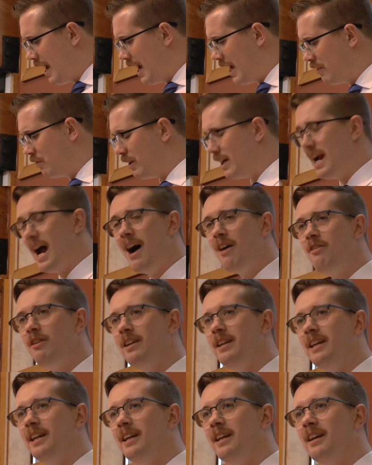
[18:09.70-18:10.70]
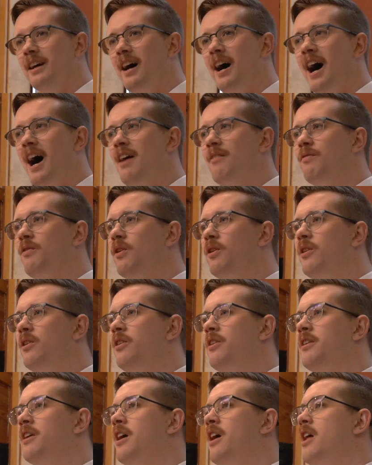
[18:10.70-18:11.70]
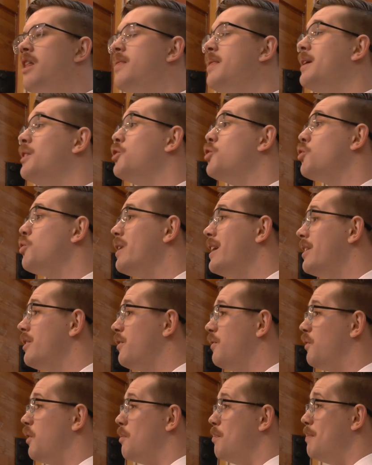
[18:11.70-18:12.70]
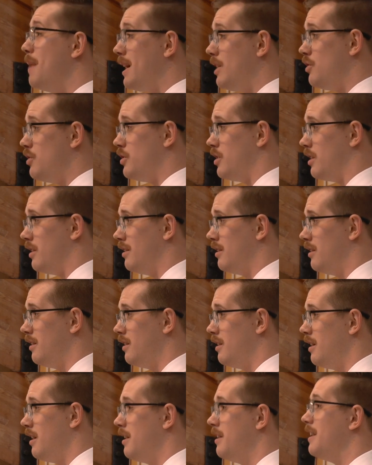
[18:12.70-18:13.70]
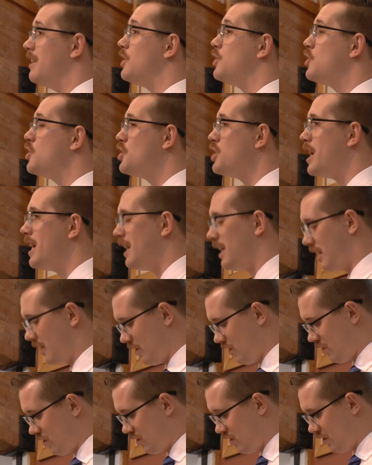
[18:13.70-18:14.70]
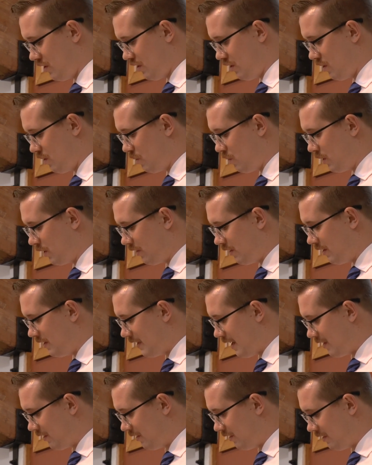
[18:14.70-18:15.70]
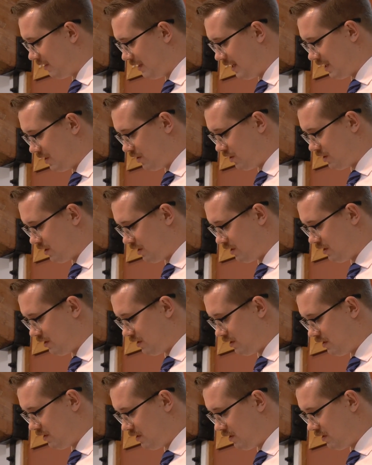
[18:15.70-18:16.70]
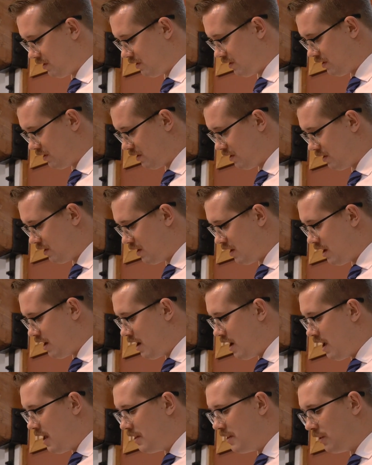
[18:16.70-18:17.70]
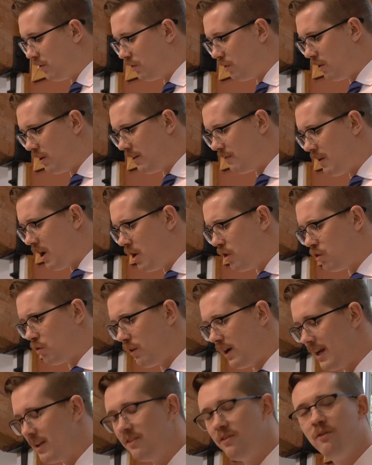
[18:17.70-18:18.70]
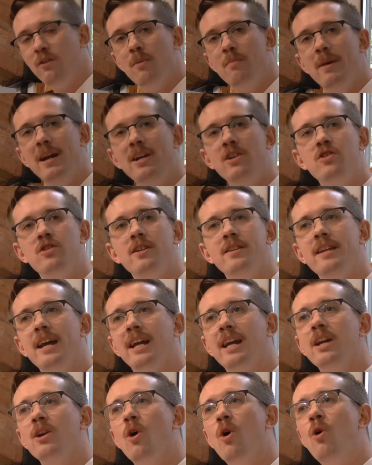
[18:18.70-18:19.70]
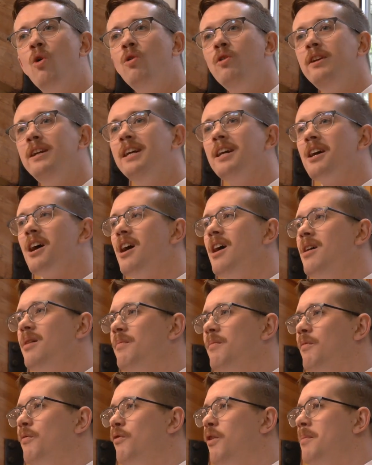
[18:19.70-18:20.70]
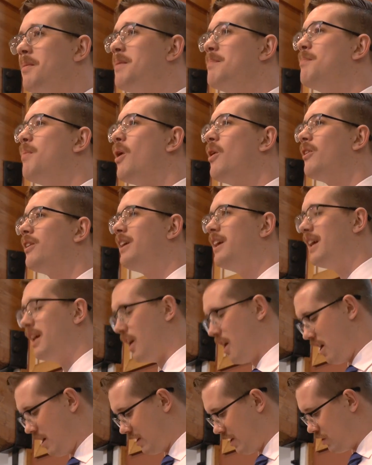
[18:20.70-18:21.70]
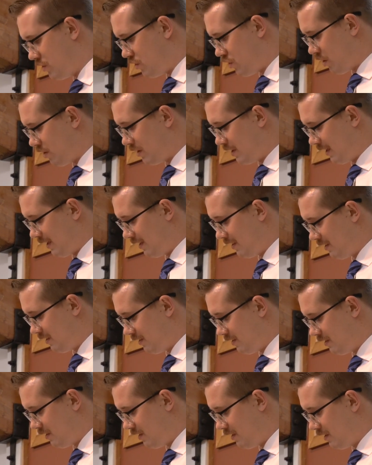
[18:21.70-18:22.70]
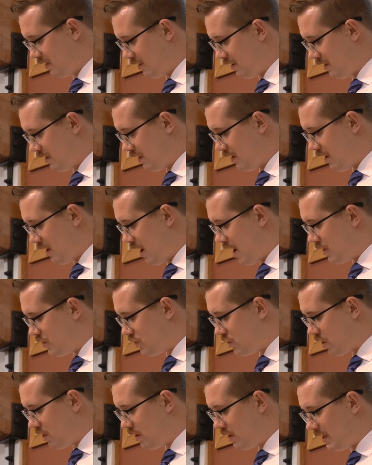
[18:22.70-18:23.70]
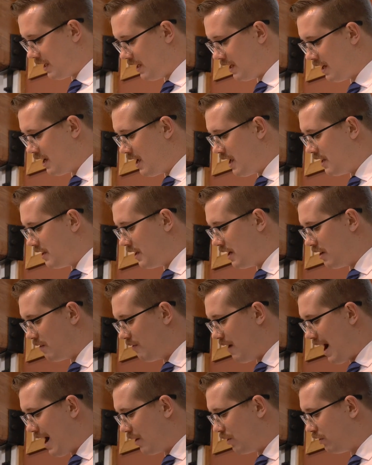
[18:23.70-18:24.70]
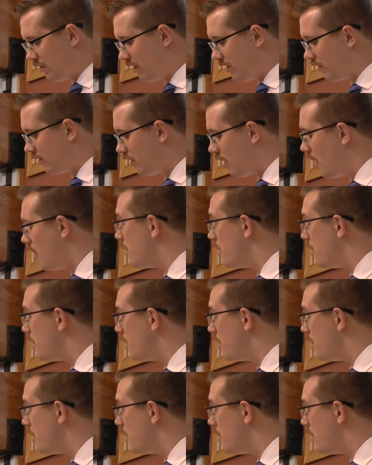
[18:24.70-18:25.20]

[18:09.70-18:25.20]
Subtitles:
In reality, I've learned that transformation, that change was the destination. The sort of transformation that can only come from embarking on a journey that allows us